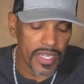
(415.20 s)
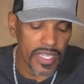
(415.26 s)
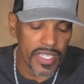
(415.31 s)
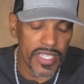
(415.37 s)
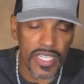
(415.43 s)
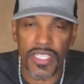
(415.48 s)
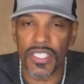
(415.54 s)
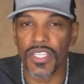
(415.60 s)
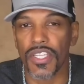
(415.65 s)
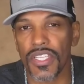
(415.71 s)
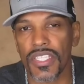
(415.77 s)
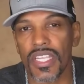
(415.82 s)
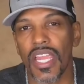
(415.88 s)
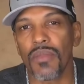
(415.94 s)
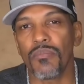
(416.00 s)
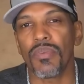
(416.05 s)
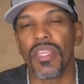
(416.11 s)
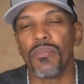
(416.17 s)
these are the
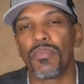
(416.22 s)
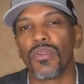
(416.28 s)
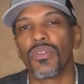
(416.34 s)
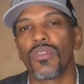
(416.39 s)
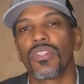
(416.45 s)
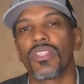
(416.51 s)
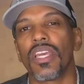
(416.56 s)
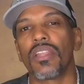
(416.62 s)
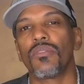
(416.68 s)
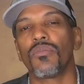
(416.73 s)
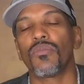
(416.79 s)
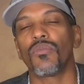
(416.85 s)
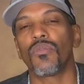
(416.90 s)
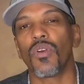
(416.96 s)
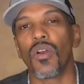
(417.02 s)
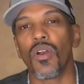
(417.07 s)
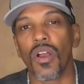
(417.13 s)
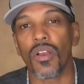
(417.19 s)
same people that
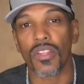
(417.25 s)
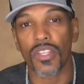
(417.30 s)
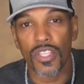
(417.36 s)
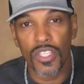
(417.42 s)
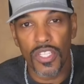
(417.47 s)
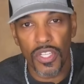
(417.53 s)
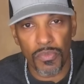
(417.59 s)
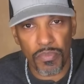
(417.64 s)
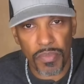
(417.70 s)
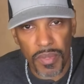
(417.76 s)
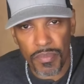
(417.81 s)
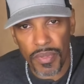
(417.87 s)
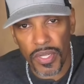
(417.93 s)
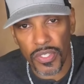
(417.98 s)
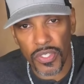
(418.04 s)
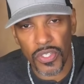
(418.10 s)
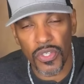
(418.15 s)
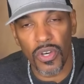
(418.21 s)
the people
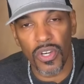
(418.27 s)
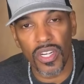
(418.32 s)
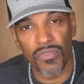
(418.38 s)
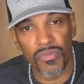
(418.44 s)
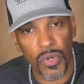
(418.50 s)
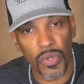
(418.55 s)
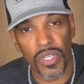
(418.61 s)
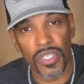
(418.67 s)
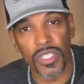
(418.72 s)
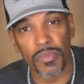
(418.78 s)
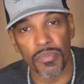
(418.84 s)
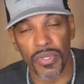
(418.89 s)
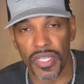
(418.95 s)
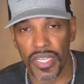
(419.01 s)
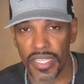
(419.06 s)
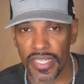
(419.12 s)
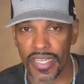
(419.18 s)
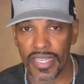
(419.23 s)
in New York voted to put
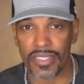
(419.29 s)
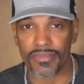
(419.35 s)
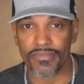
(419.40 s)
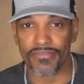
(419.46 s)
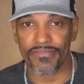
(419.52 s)
in there.